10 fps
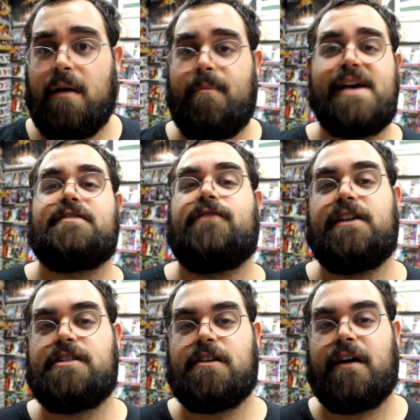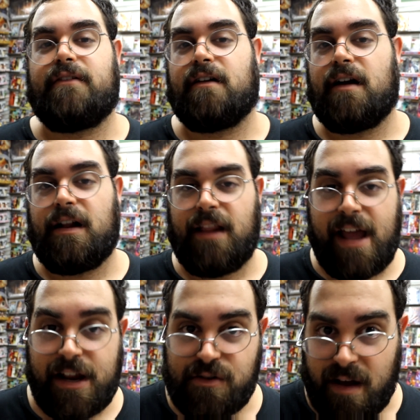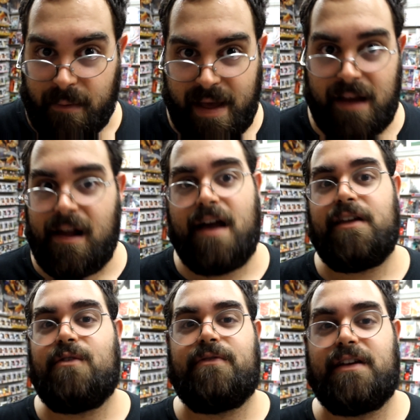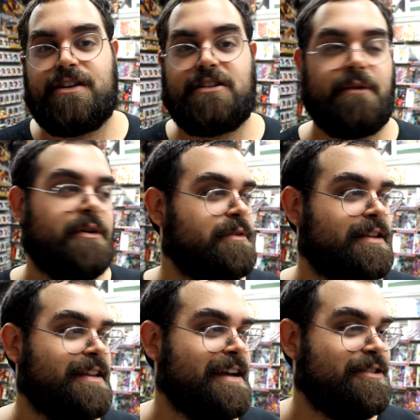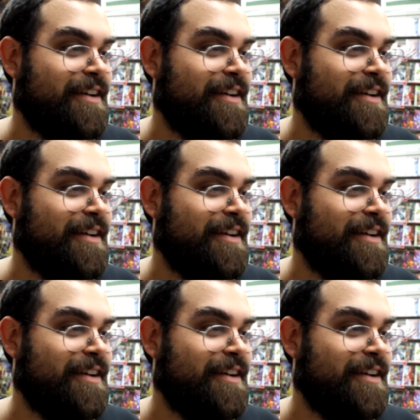Best finisher ever, a leg drop. How do you finish someone with a leg